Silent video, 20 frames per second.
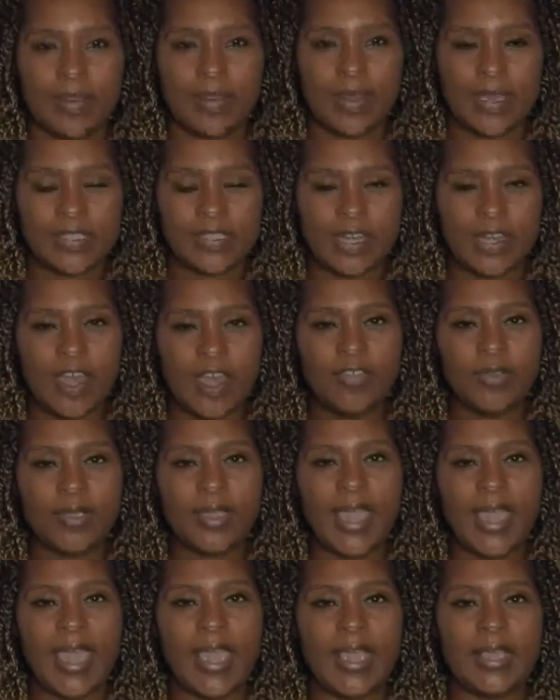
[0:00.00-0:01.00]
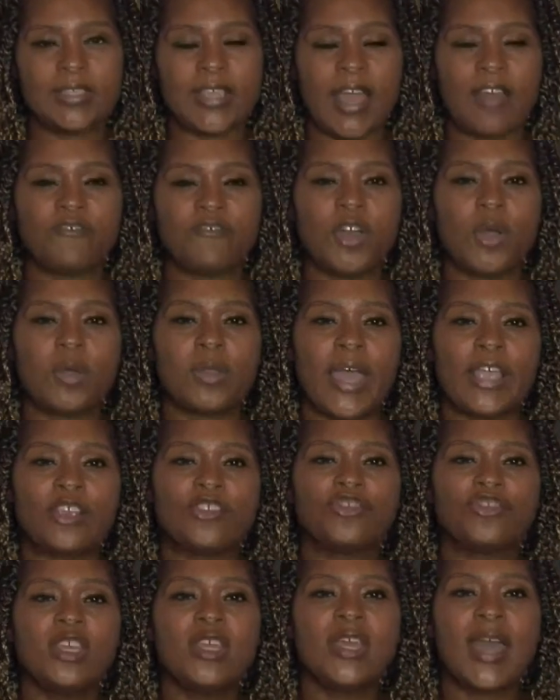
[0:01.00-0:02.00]
is another case. I felt like
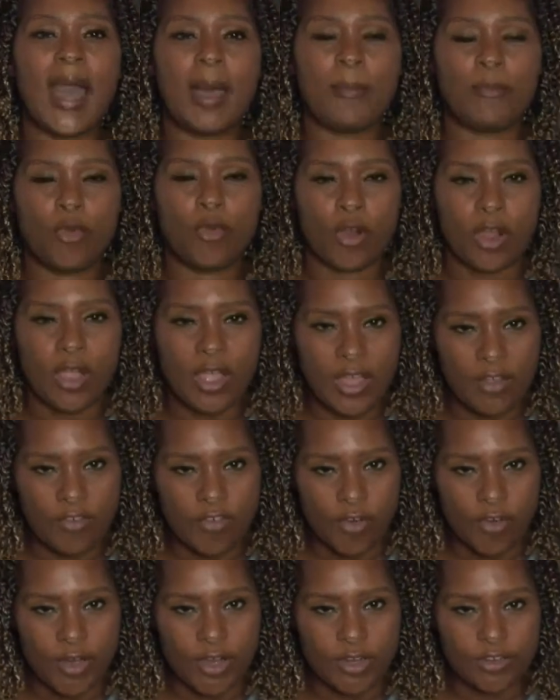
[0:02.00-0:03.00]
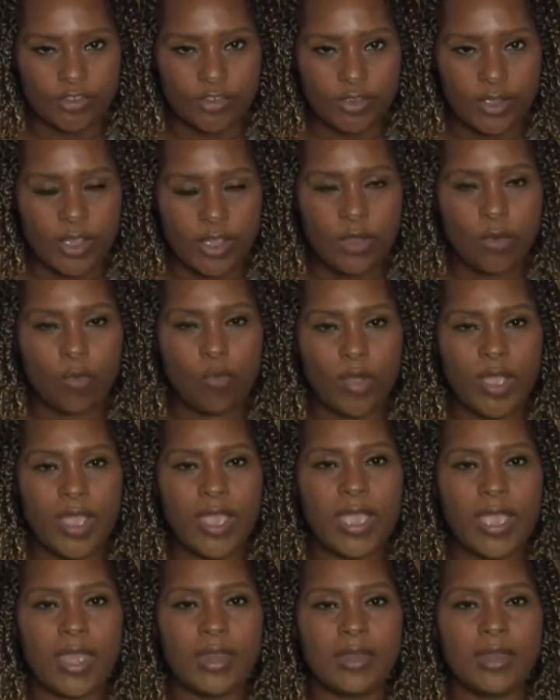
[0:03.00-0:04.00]
she got more coverage
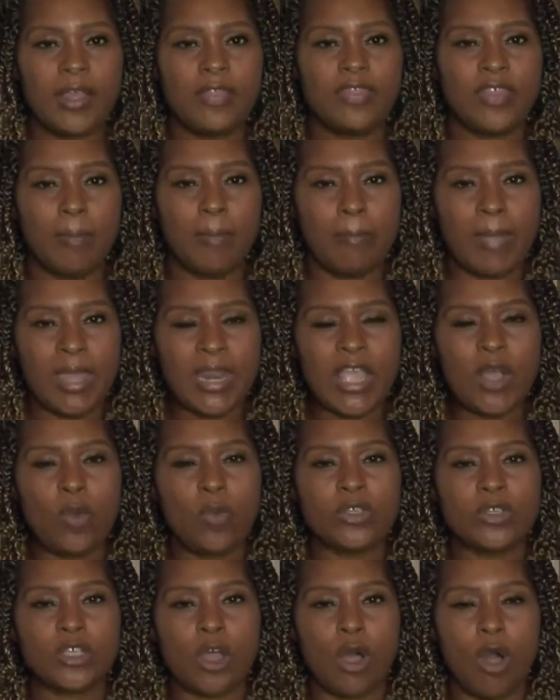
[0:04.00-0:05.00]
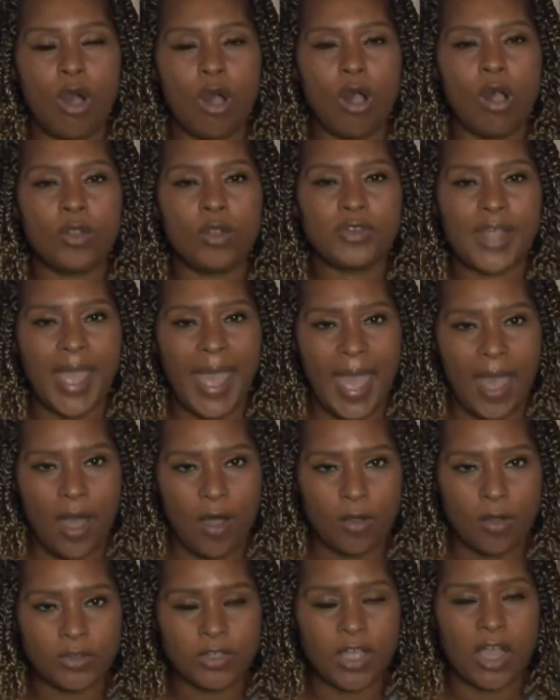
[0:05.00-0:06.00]
when the media was called
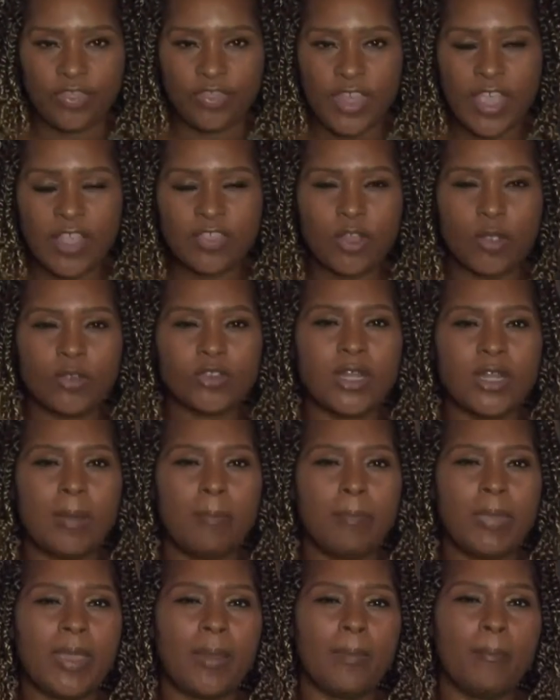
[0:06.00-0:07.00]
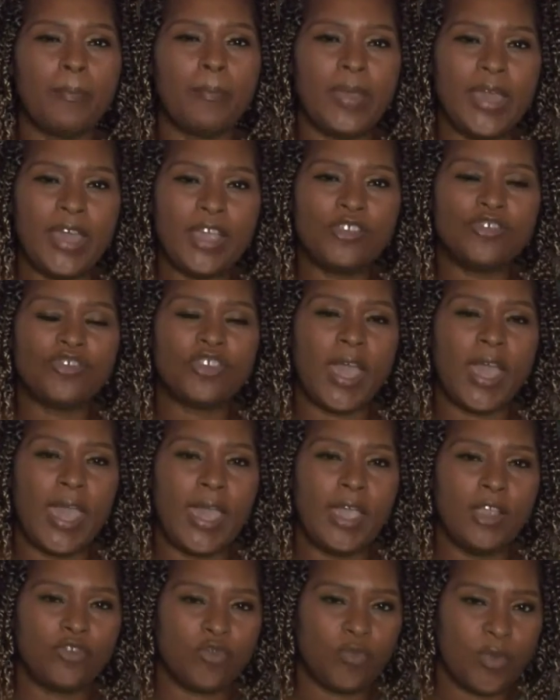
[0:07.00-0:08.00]
out. I think there's going to be a big
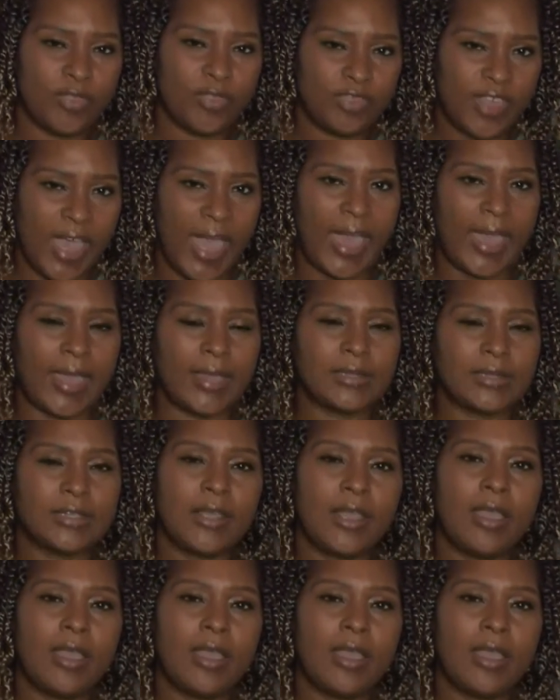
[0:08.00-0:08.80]
change with that.